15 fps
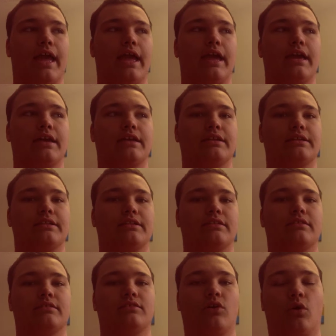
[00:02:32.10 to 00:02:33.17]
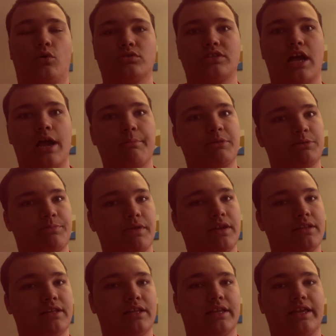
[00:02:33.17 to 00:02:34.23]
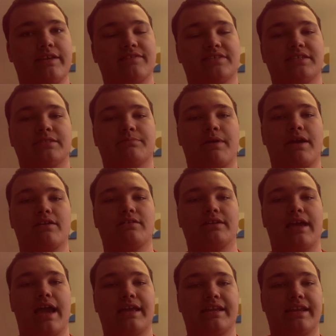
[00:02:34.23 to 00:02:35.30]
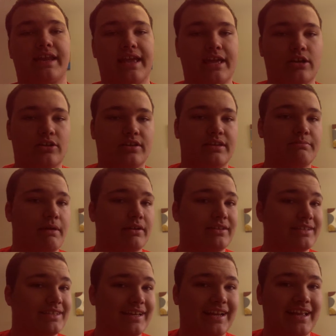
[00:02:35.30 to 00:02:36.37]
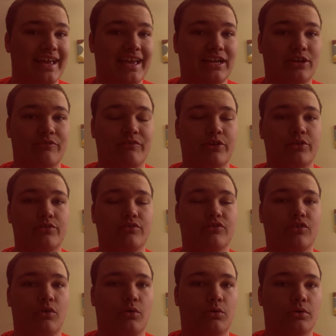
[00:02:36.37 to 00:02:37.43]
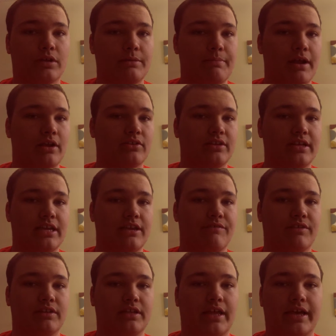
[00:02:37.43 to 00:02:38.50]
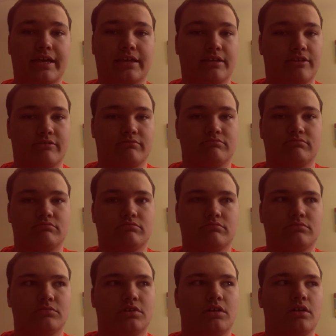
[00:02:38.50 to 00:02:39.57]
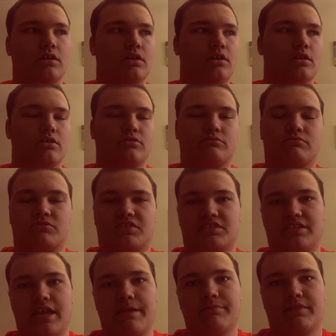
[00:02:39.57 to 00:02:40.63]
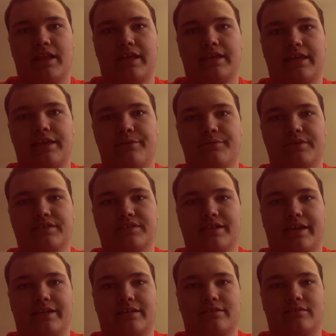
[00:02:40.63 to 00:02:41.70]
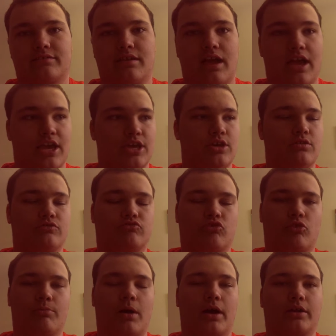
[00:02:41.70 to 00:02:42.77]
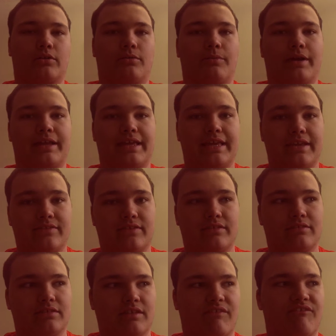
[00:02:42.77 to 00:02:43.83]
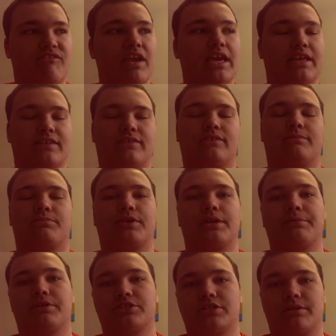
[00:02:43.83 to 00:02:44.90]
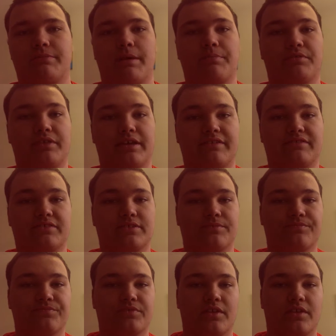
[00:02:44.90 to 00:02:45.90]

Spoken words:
And the whole time he's been on the Leafs, he barely did any interviews, or he barely even like seemed like he was like a huge role model when he's the face pretty much of the Maple Leafs.